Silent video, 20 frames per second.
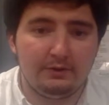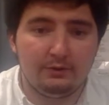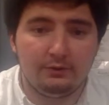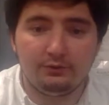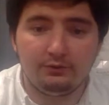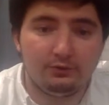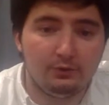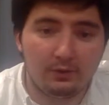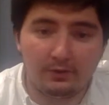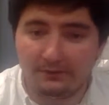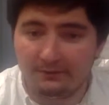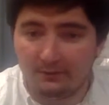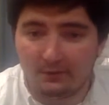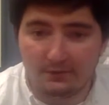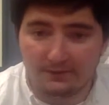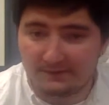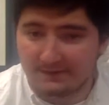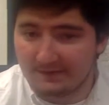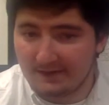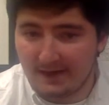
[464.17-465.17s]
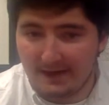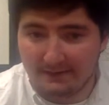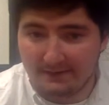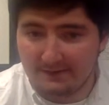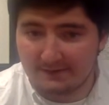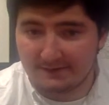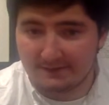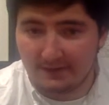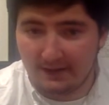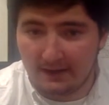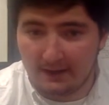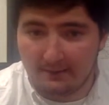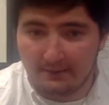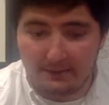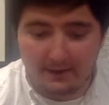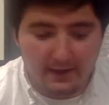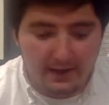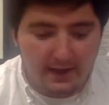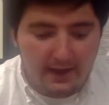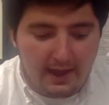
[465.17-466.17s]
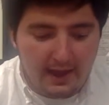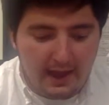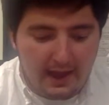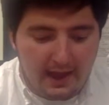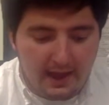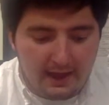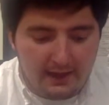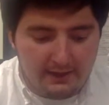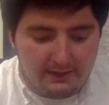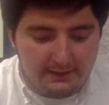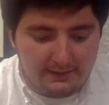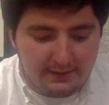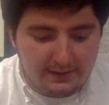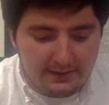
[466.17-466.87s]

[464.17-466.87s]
who joined forces at this time. And